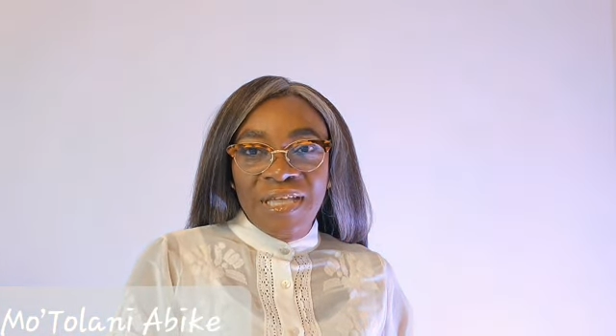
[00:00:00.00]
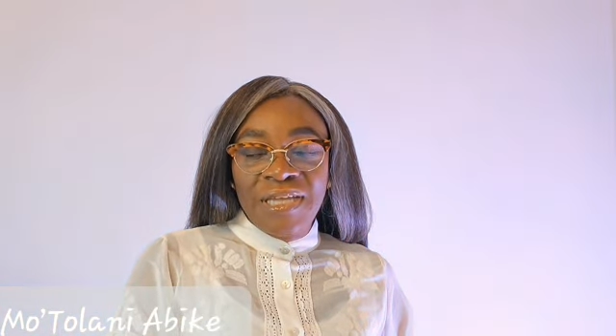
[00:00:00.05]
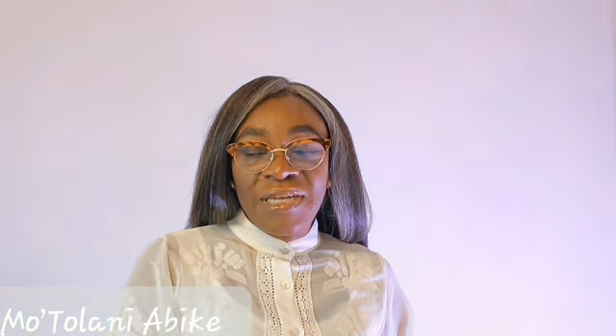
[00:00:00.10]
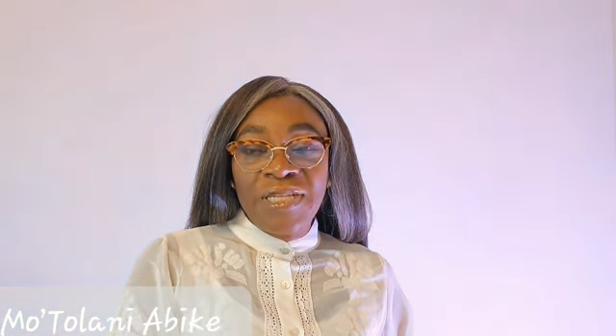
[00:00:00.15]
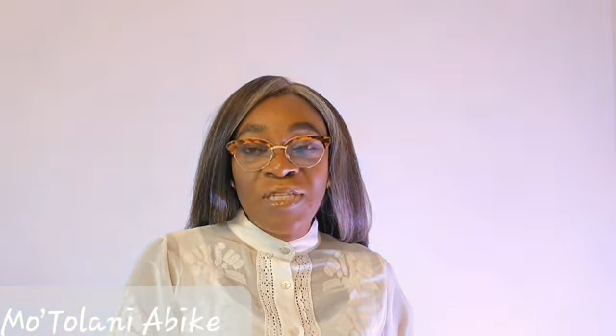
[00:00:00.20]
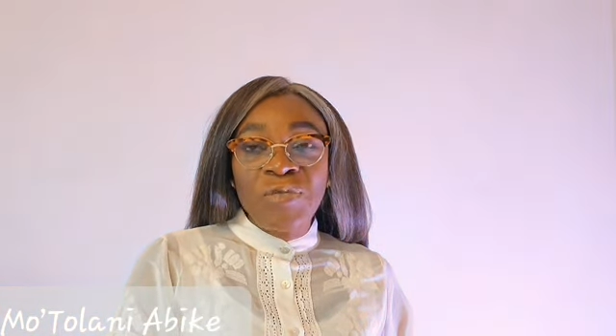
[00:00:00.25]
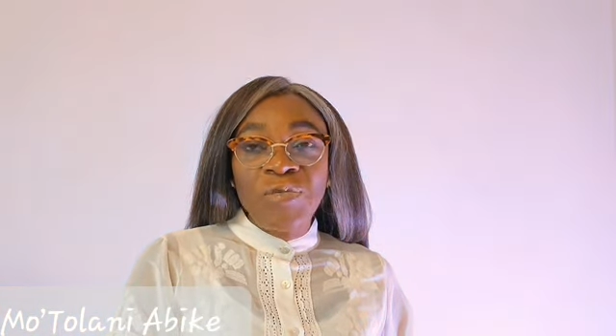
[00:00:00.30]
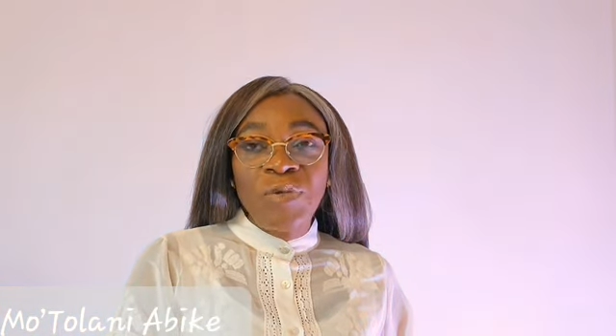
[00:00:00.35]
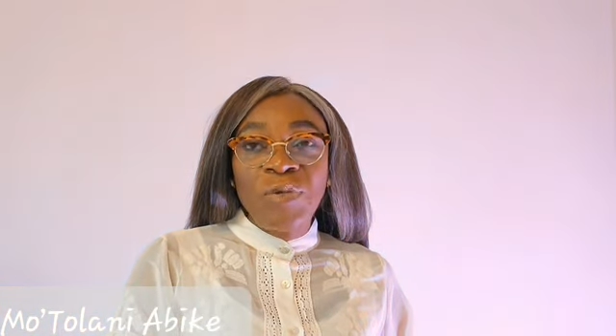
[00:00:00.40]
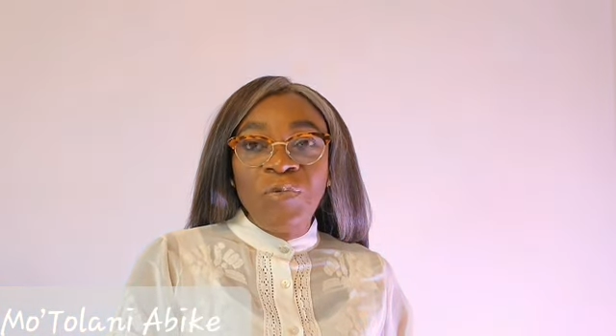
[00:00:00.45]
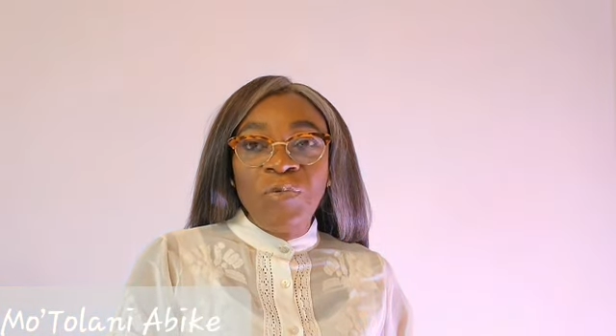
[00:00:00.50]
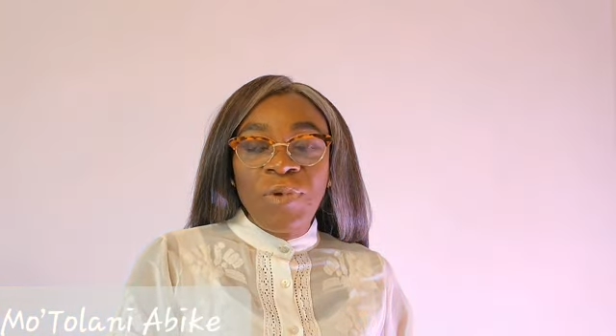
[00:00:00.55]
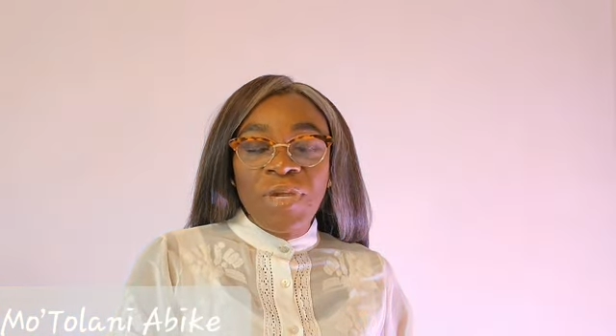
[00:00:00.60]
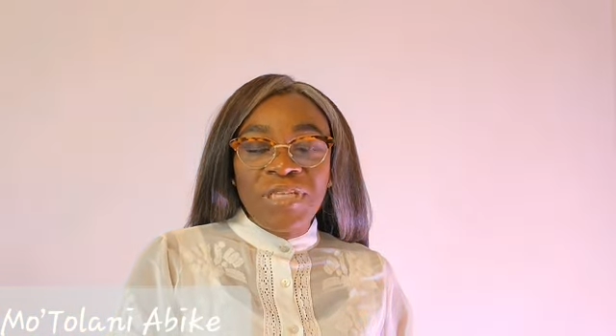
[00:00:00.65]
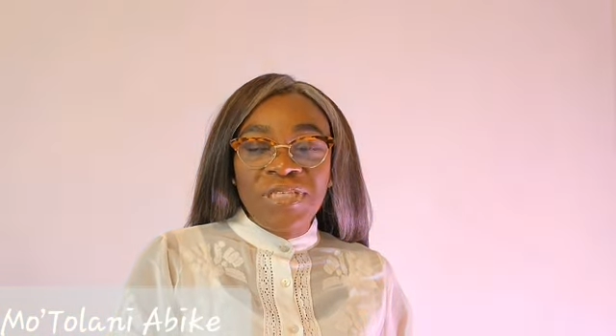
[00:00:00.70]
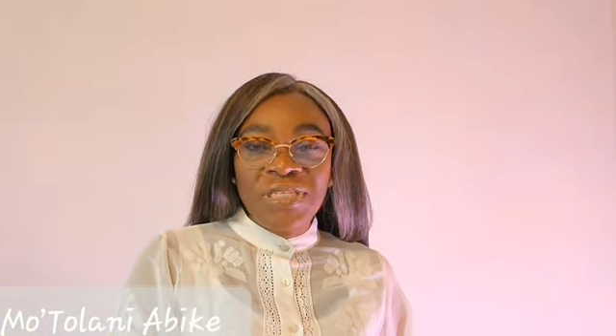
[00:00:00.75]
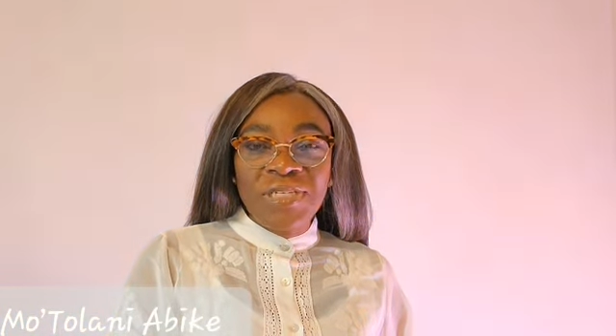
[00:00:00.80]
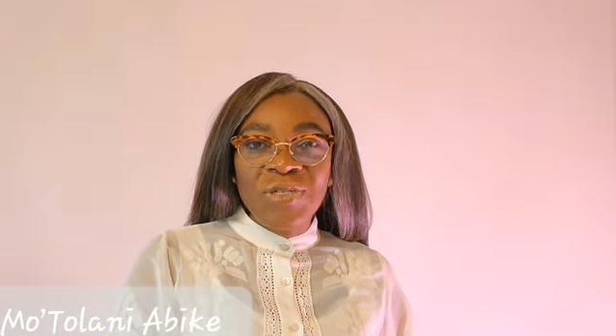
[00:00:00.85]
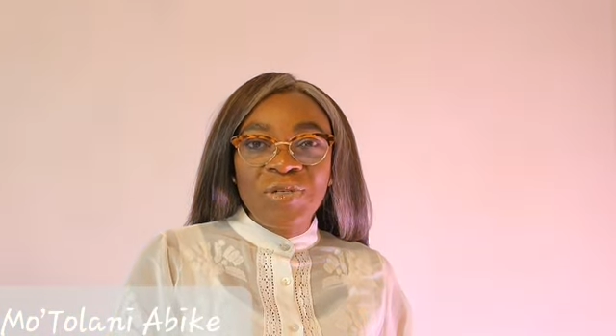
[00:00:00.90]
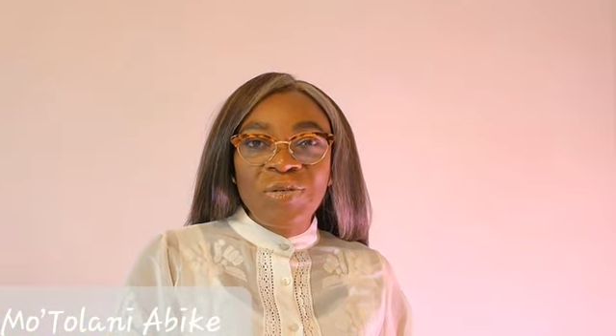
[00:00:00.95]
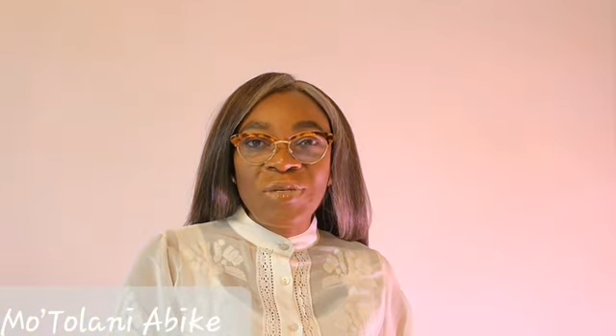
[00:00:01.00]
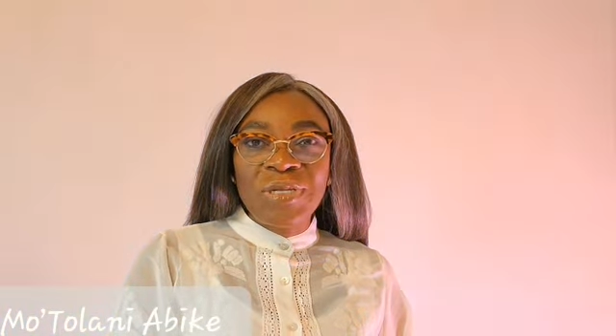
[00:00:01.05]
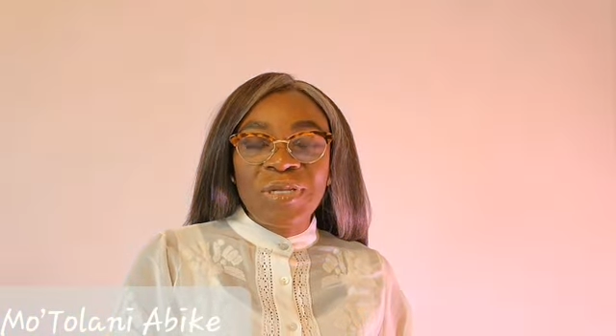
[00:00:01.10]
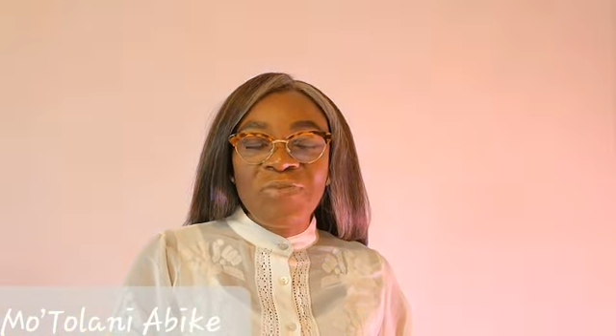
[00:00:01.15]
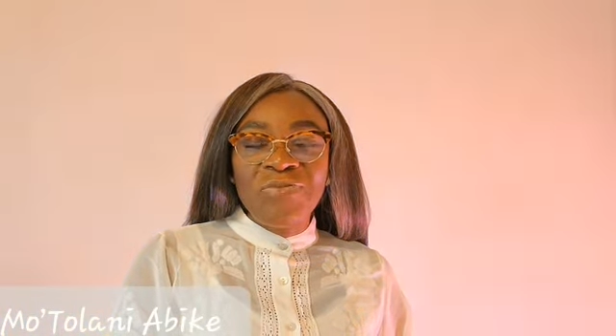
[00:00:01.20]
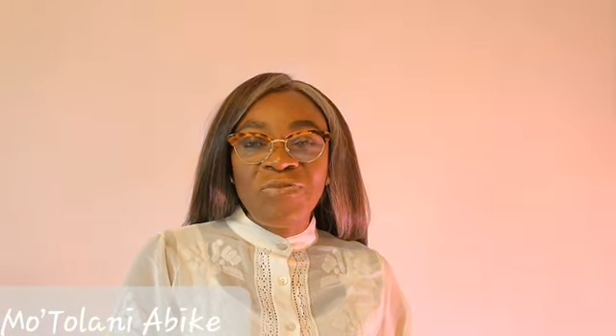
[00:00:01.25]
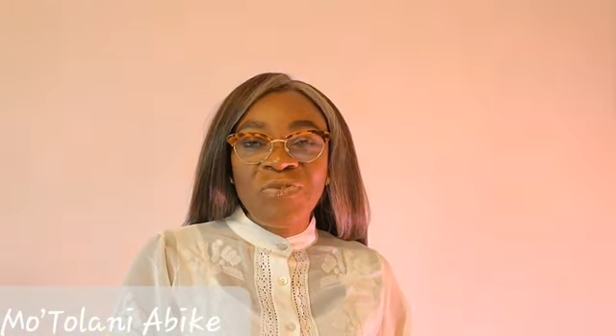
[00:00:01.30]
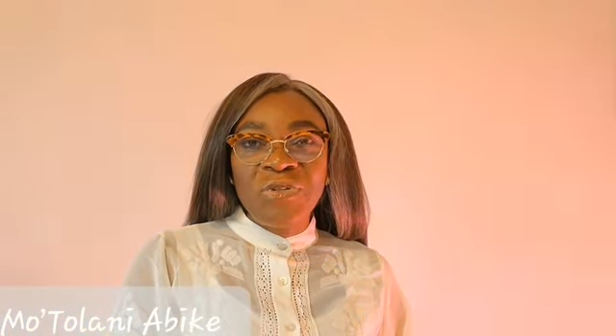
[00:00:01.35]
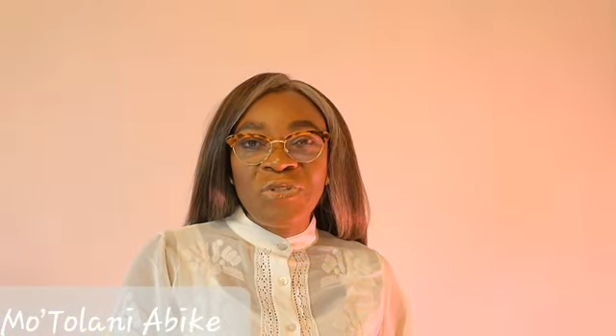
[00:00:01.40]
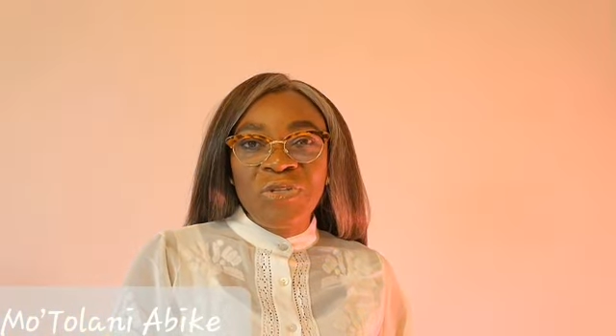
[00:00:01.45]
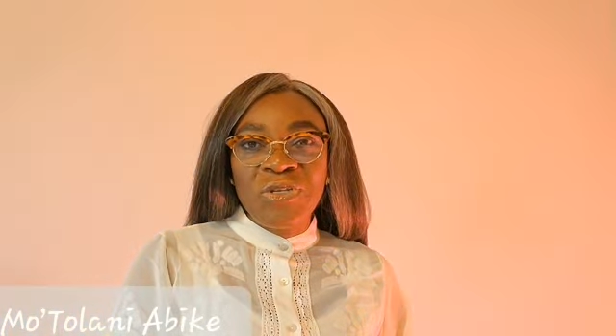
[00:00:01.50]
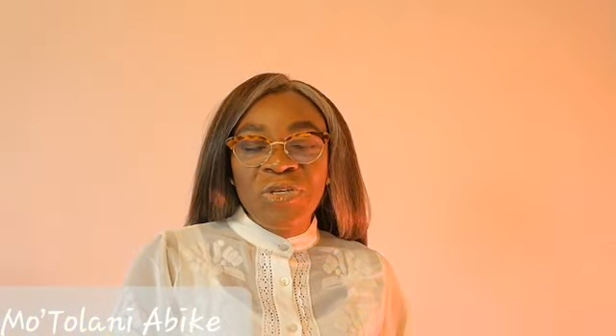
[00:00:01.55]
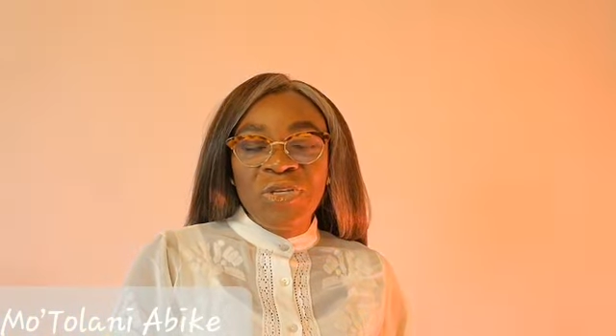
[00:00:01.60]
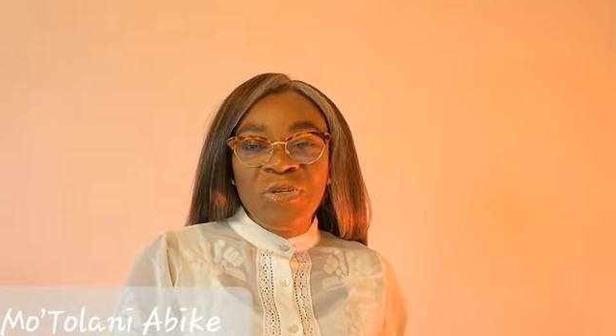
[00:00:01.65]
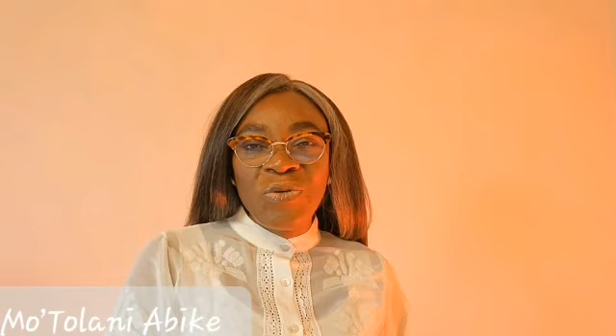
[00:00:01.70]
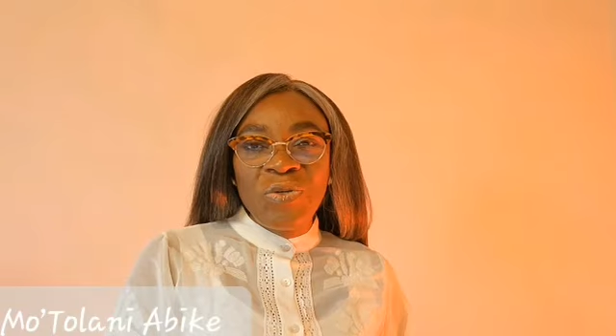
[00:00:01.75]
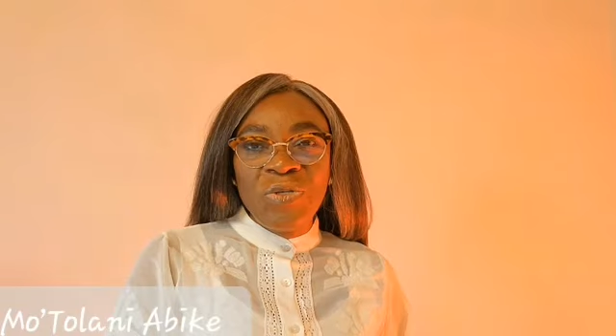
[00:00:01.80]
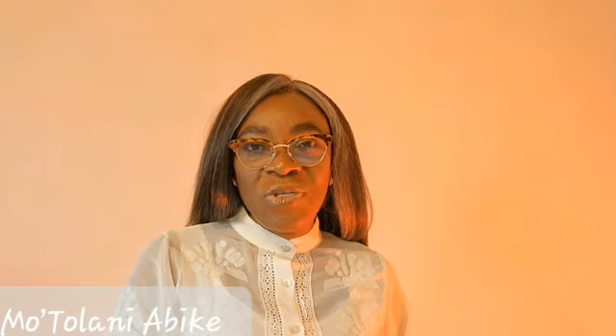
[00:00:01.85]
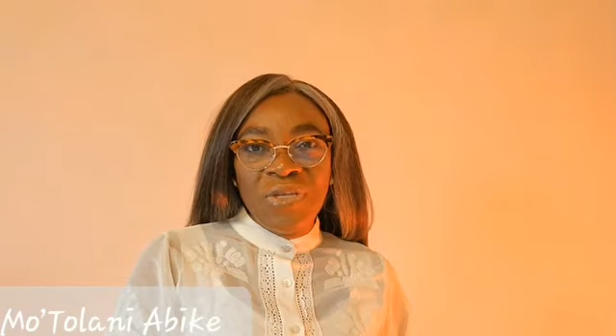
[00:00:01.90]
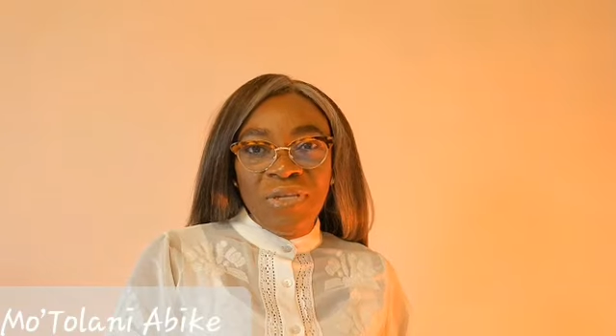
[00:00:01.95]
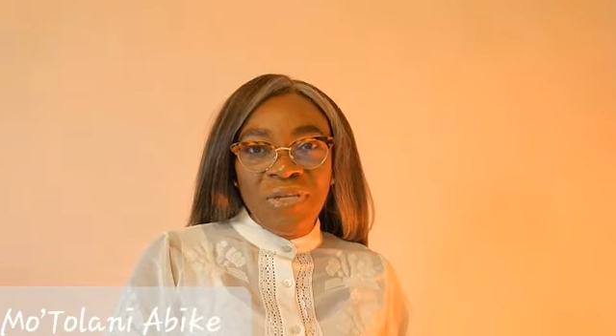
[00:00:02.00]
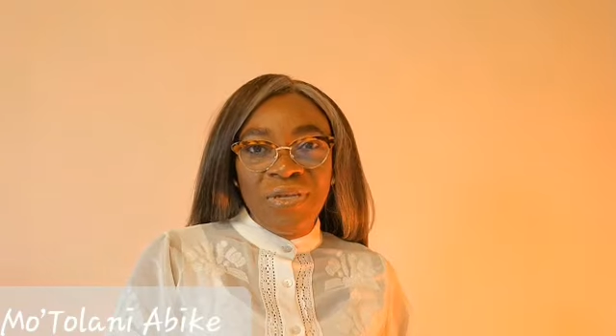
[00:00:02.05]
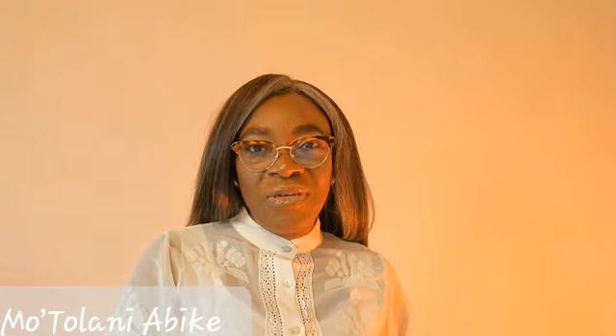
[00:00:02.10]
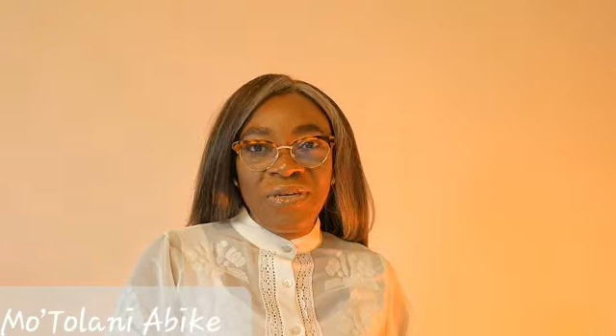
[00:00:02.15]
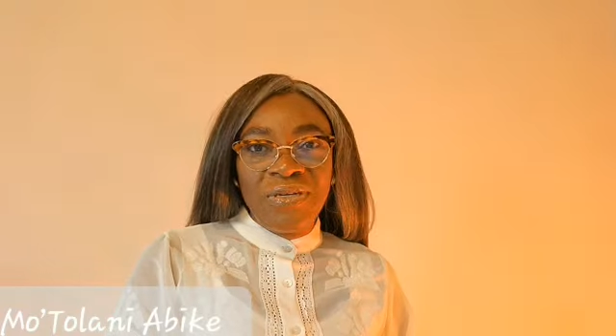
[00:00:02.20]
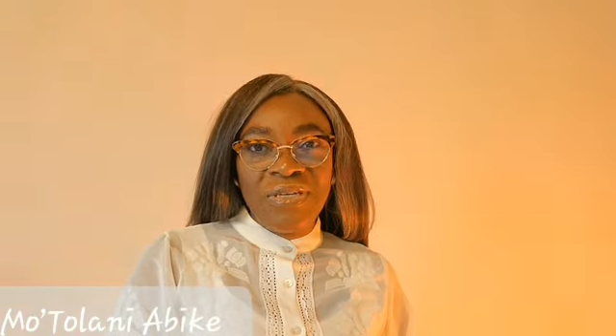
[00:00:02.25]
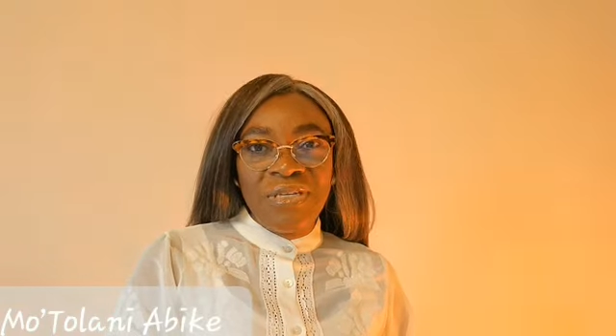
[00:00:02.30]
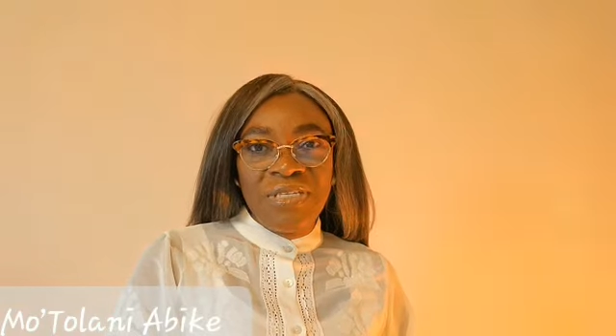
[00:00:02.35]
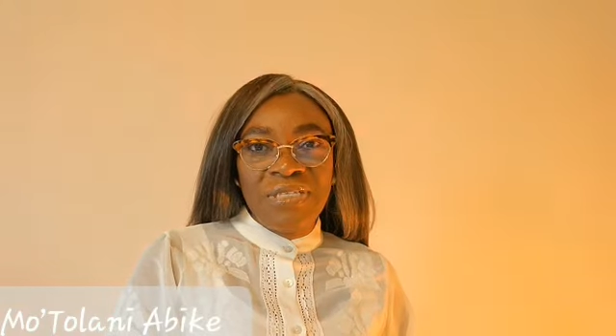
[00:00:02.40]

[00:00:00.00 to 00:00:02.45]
And as we waited on him for the new year,